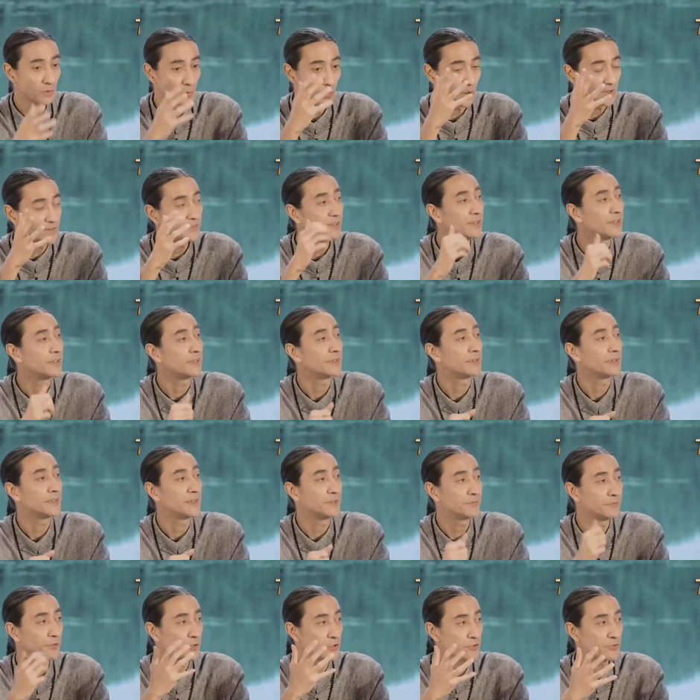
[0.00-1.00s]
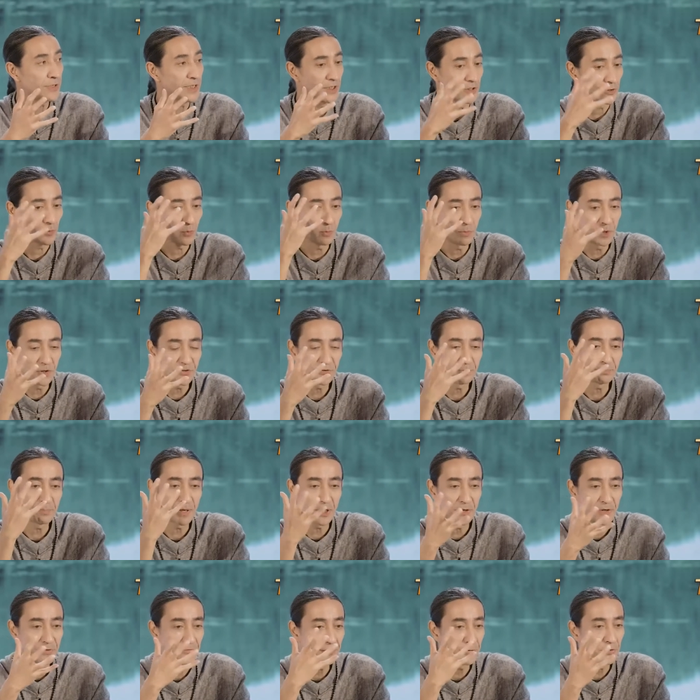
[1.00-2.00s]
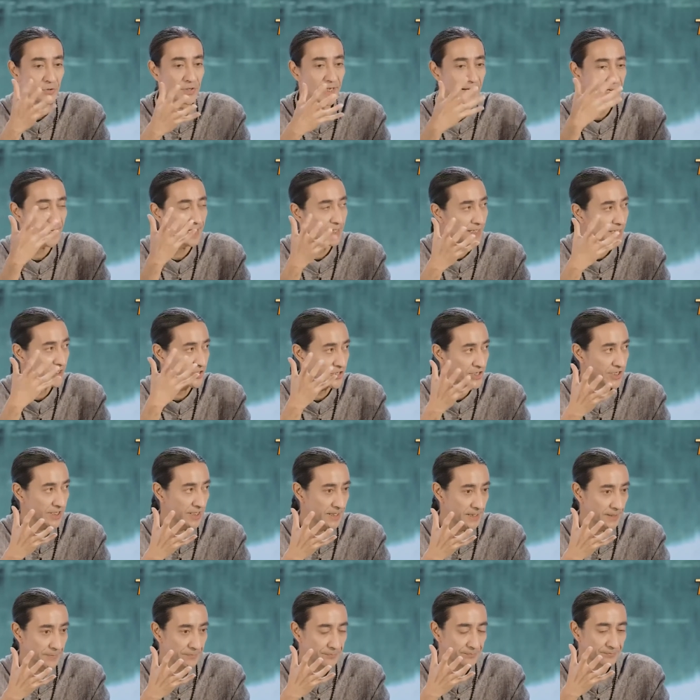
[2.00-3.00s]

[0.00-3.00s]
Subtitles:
water in Feng Shui, the most powerful energy.